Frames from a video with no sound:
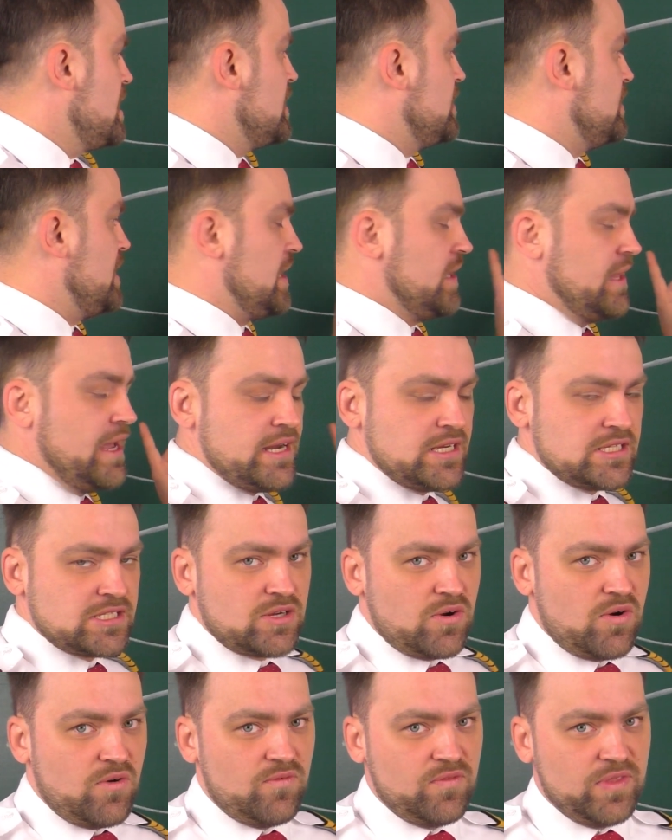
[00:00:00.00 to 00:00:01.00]
The length
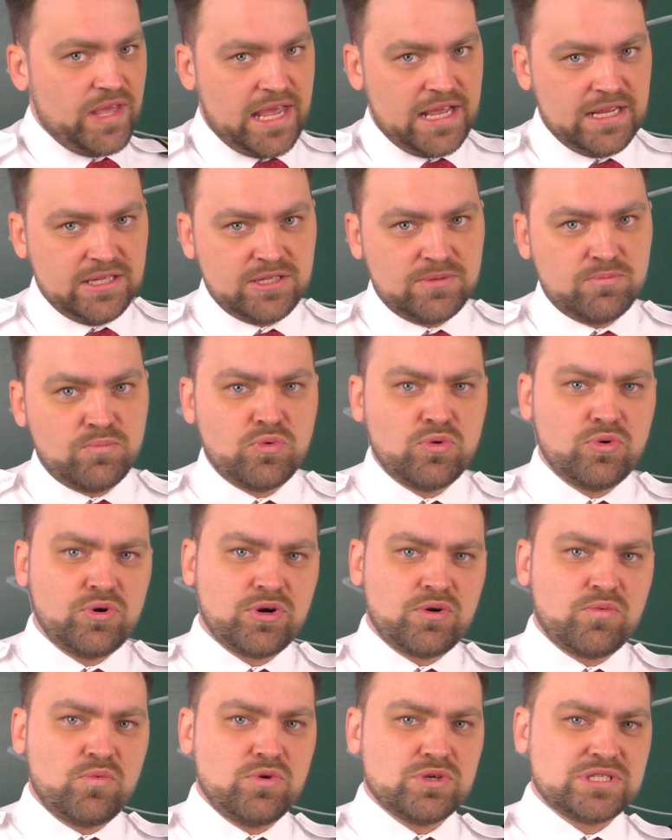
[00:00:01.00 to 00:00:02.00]
of the
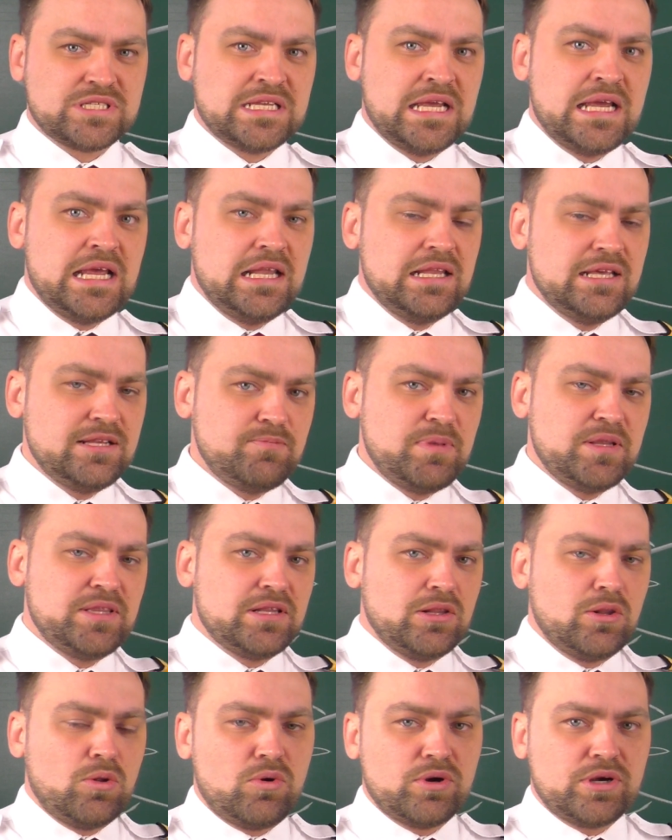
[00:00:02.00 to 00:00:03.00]
Hindenburg was a little
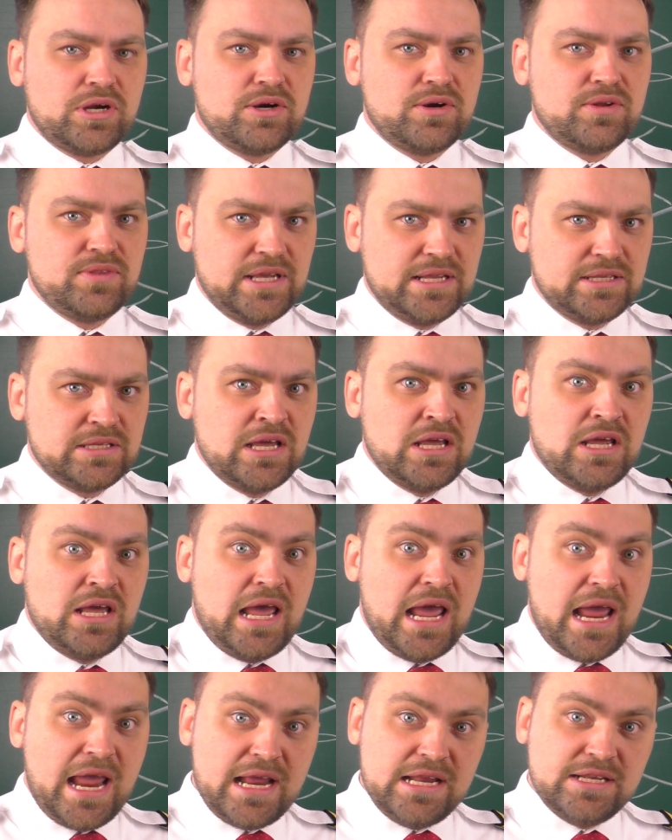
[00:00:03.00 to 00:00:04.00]
bit longer than
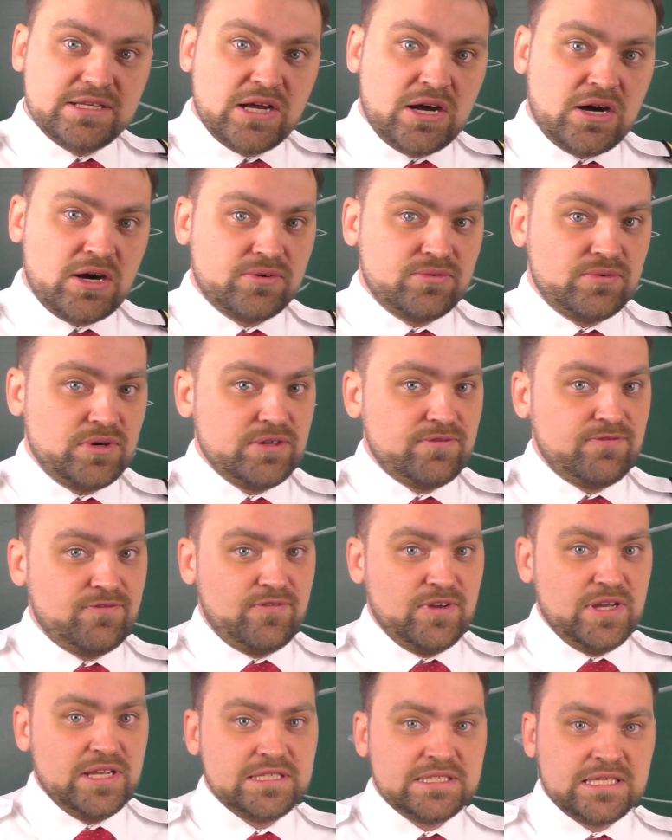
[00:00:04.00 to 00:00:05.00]
800
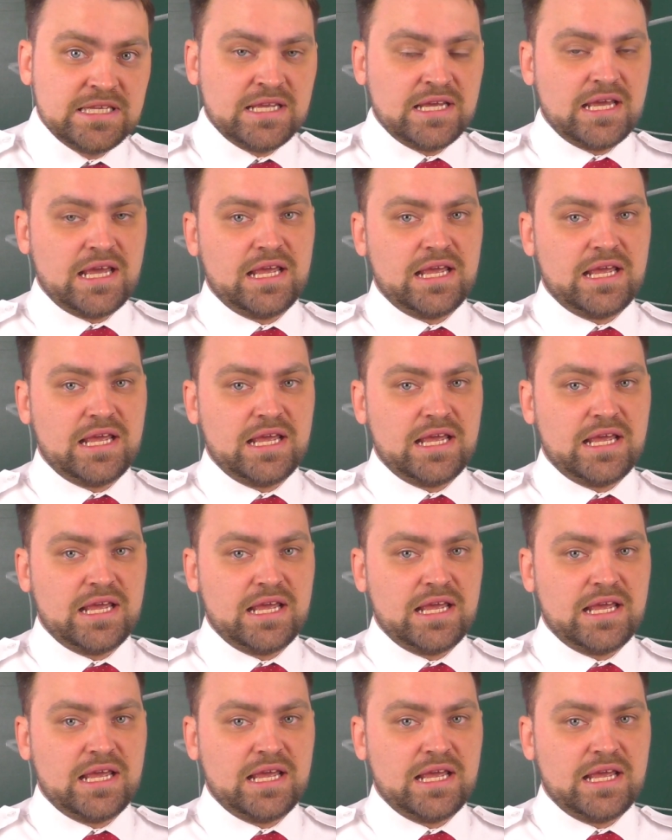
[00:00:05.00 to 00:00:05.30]
feet.